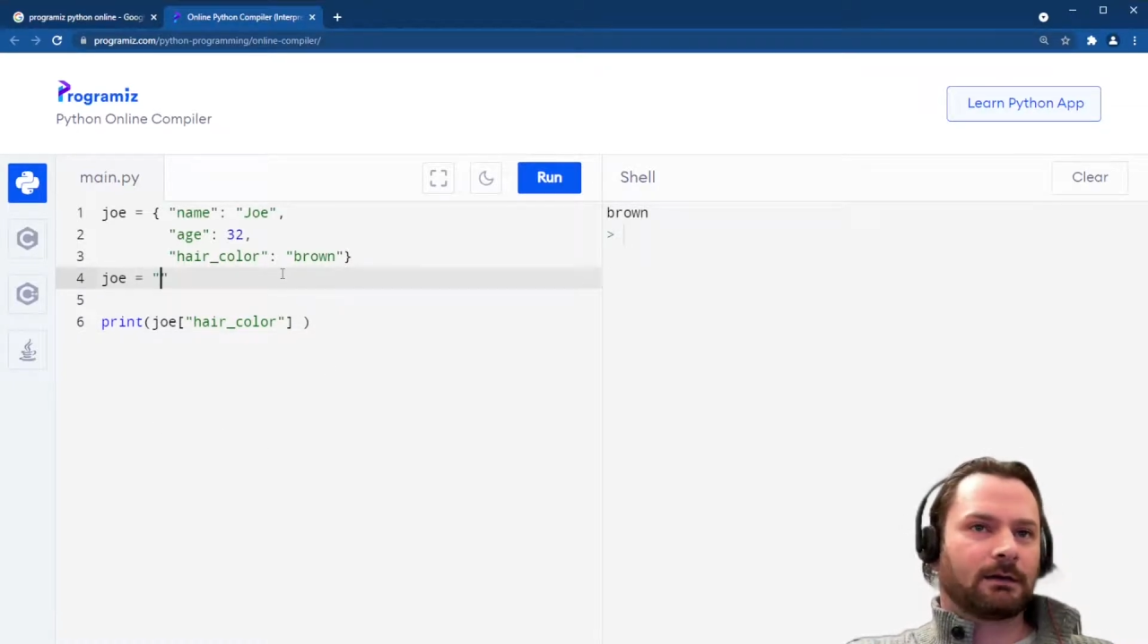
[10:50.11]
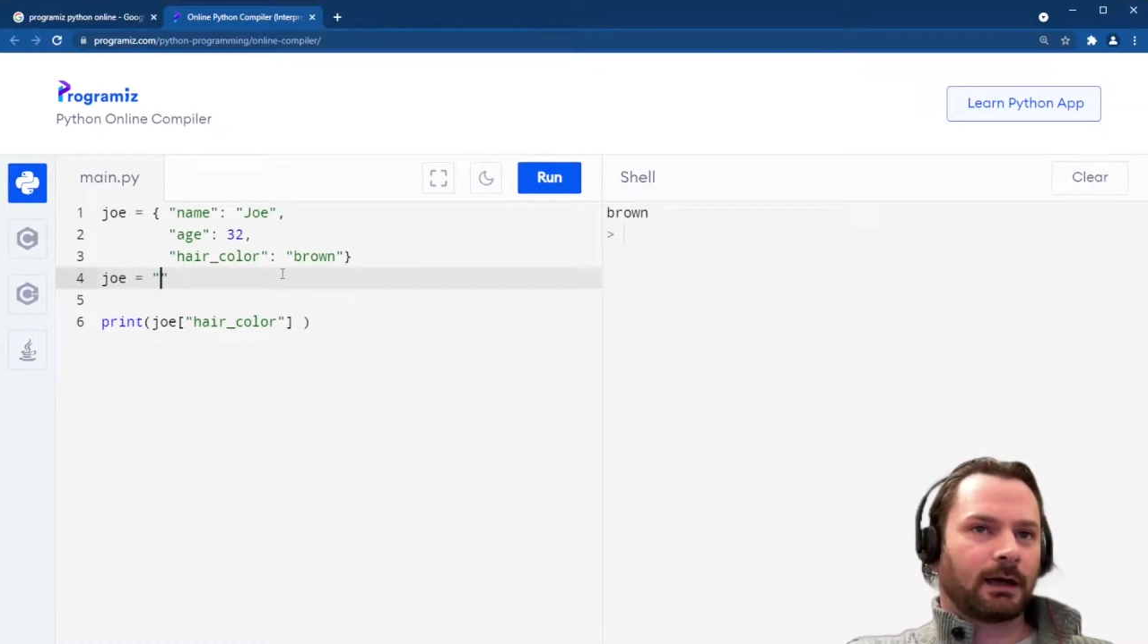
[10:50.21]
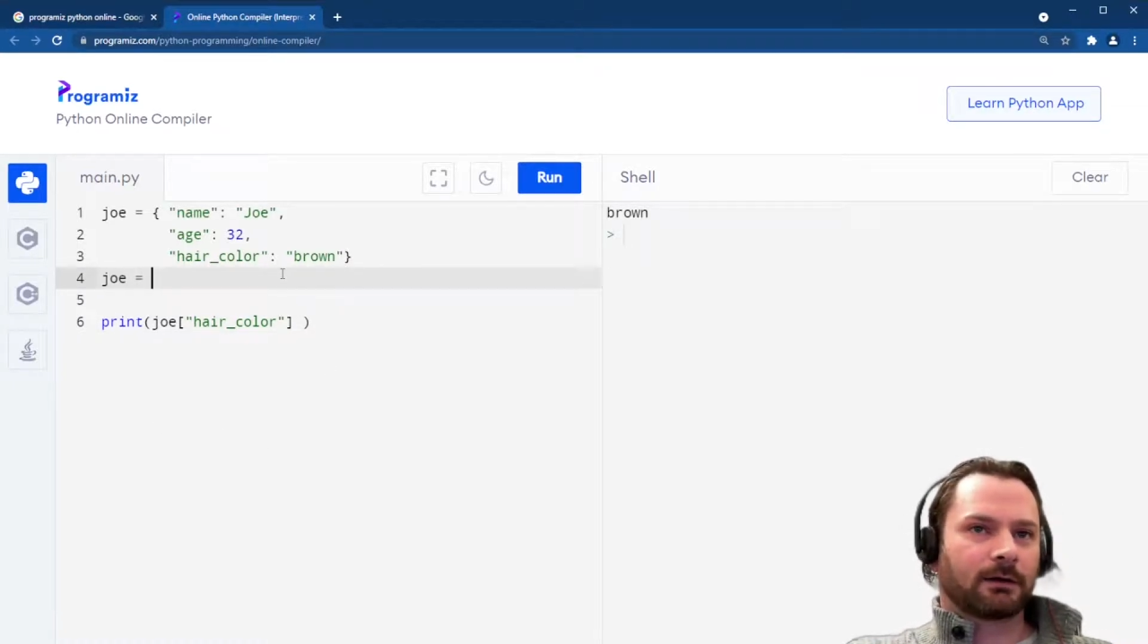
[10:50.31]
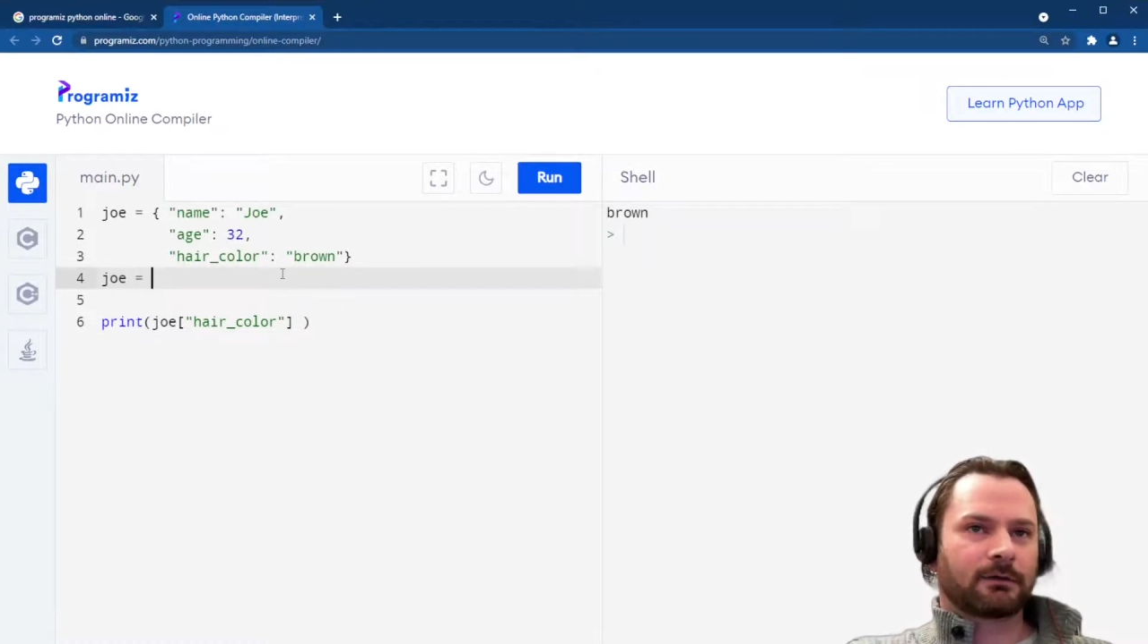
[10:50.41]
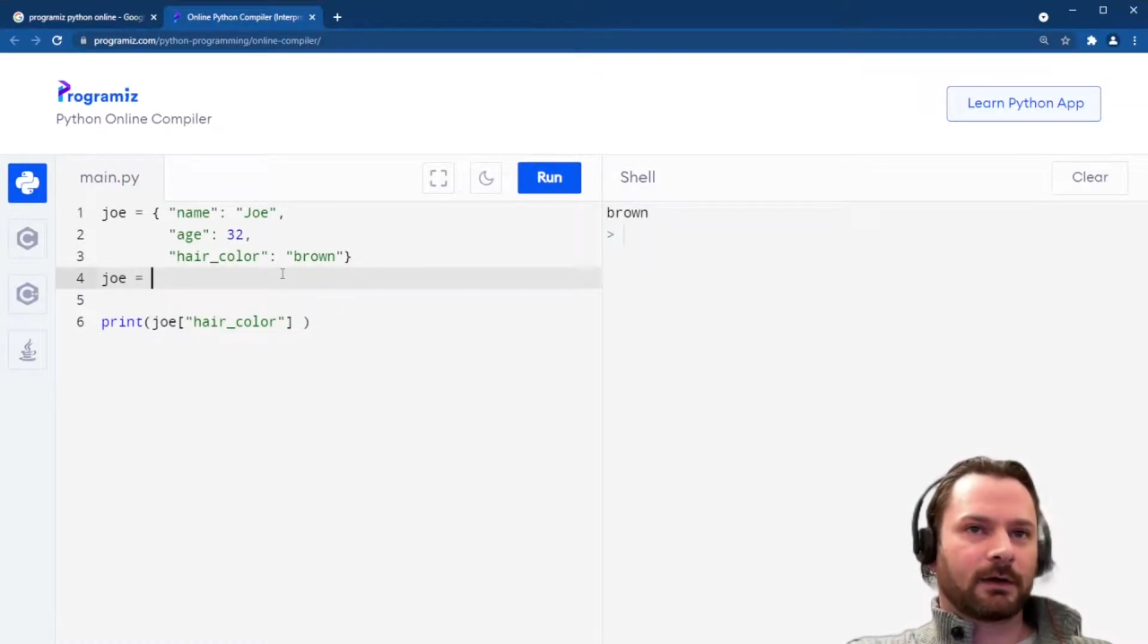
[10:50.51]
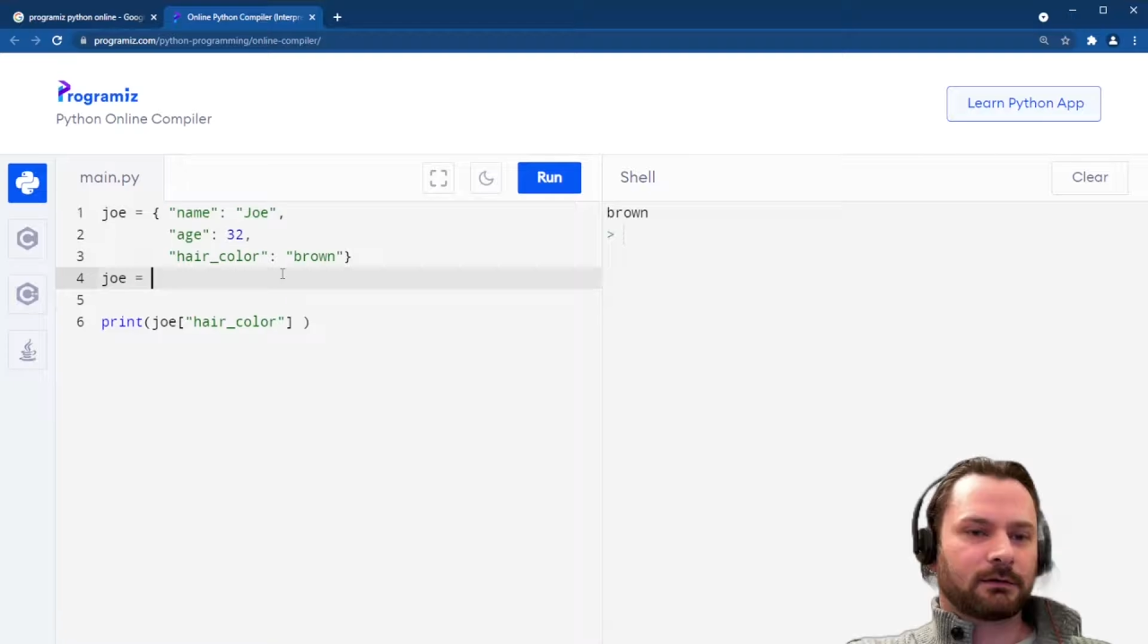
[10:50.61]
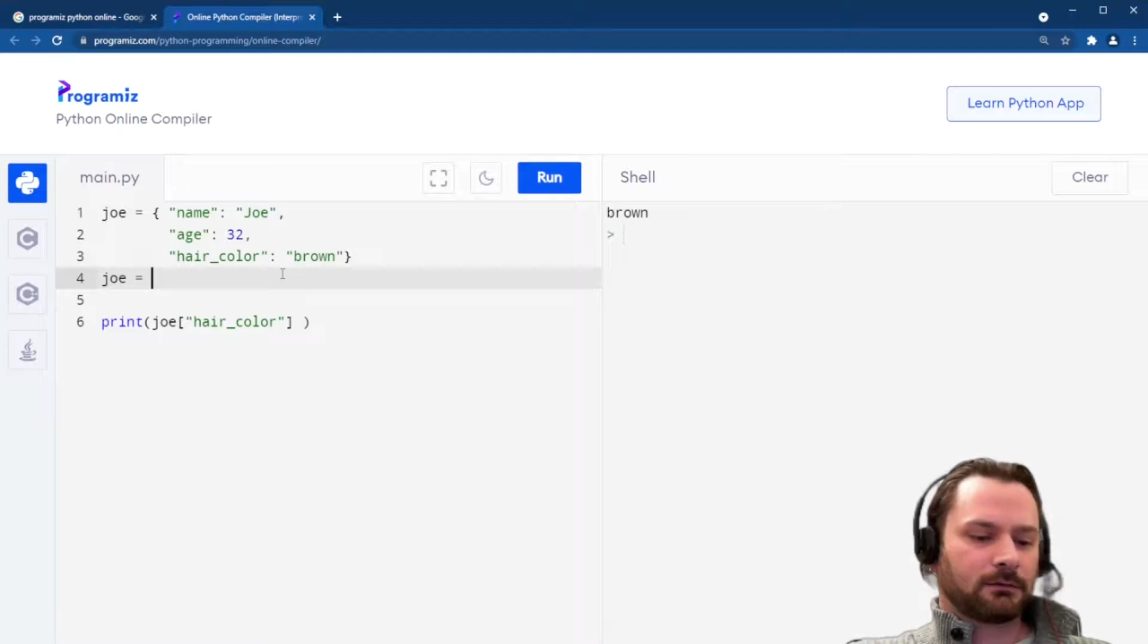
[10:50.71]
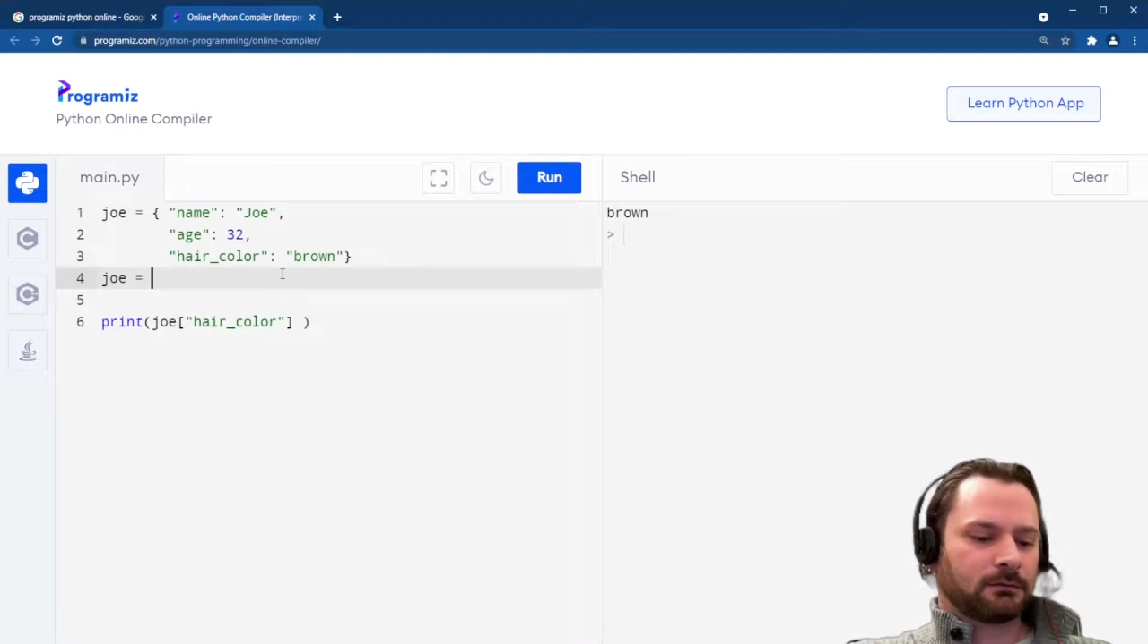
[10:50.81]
hang on a second.